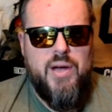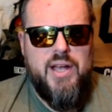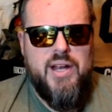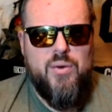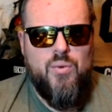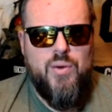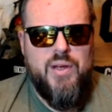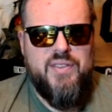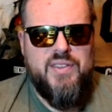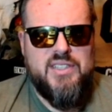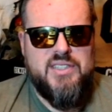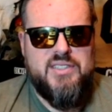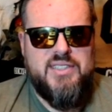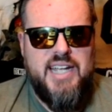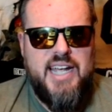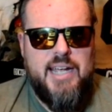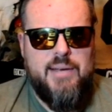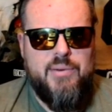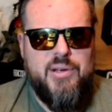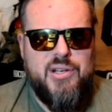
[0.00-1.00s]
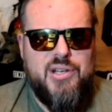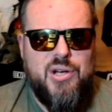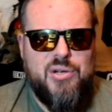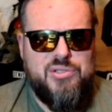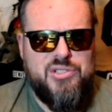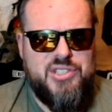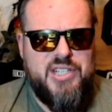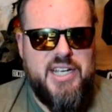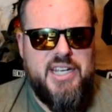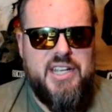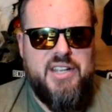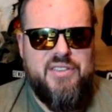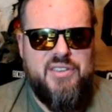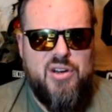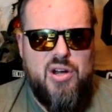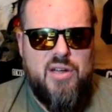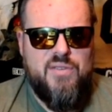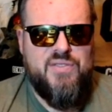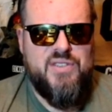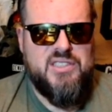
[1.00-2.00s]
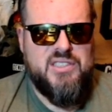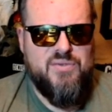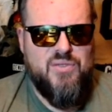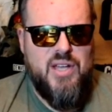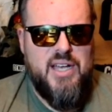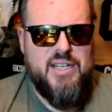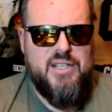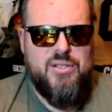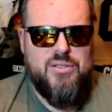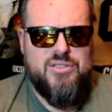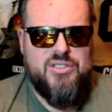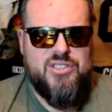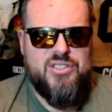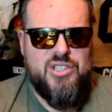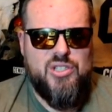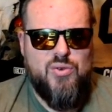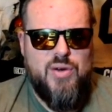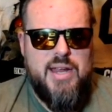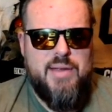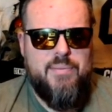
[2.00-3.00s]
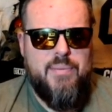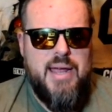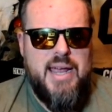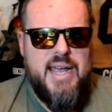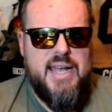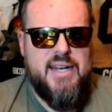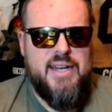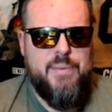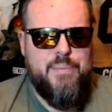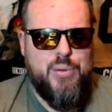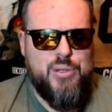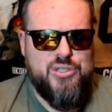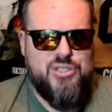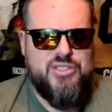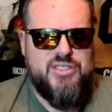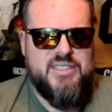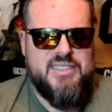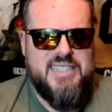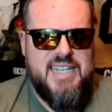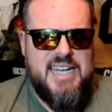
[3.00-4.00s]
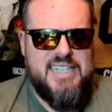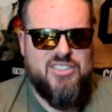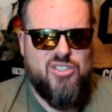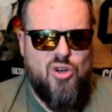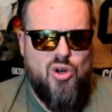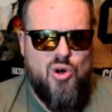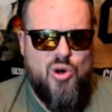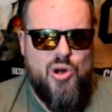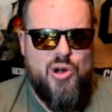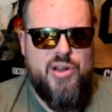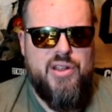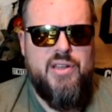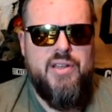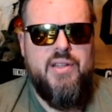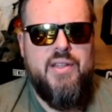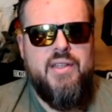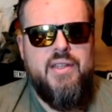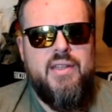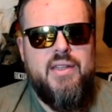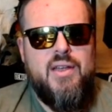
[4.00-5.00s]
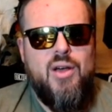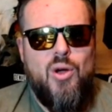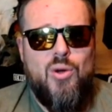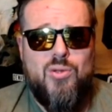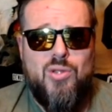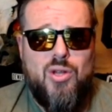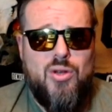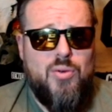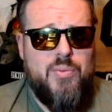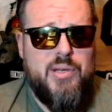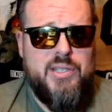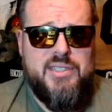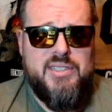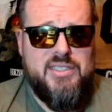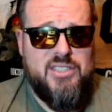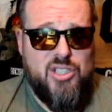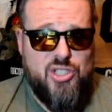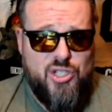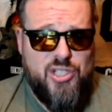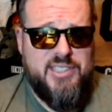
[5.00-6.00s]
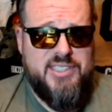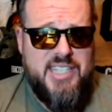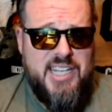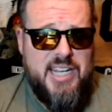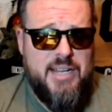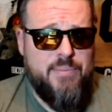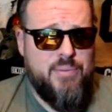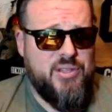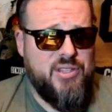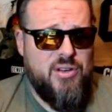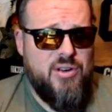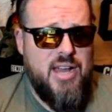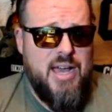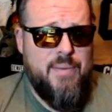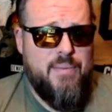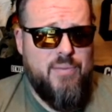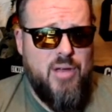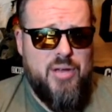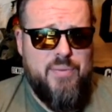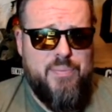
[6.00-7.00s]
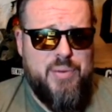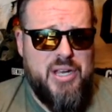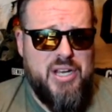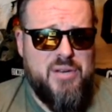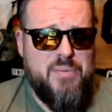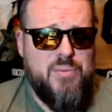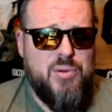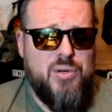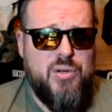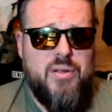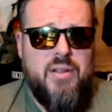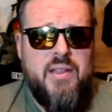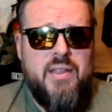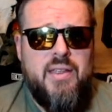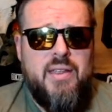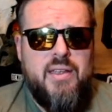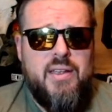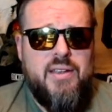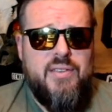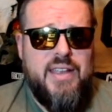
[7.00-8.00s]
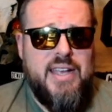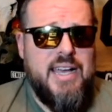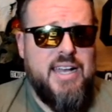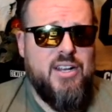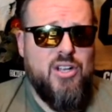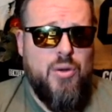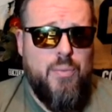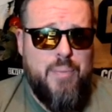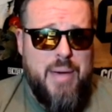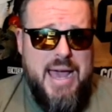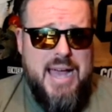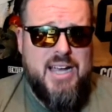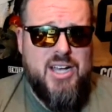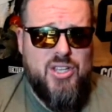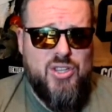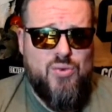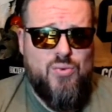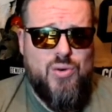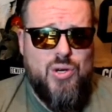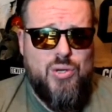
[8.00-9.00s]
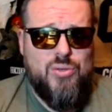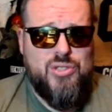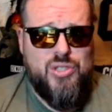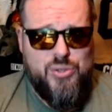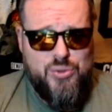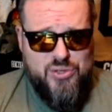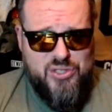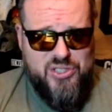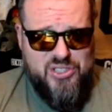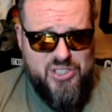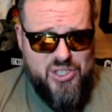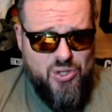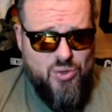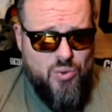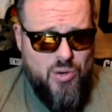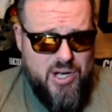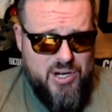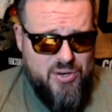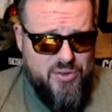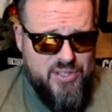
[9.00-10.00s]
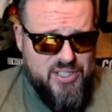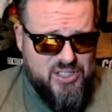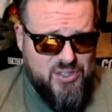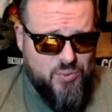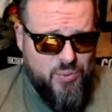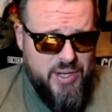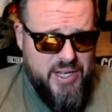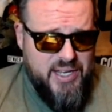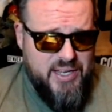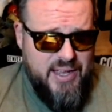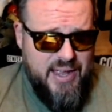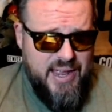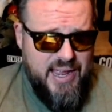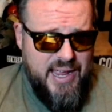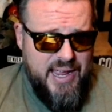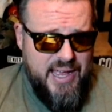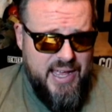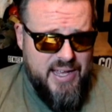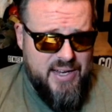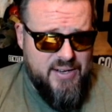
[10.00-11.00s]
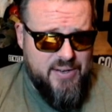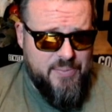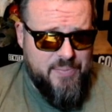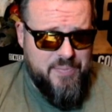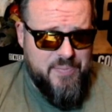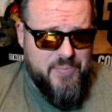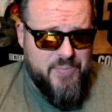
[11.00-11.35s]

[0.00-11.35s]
way to win this game. Coach Dickey, their offensive line coach, is a great man. He pushes his guys hard. Oklahoma is a good team, but they're not unbeatable. They got to go back on the road to Stillwater this week, and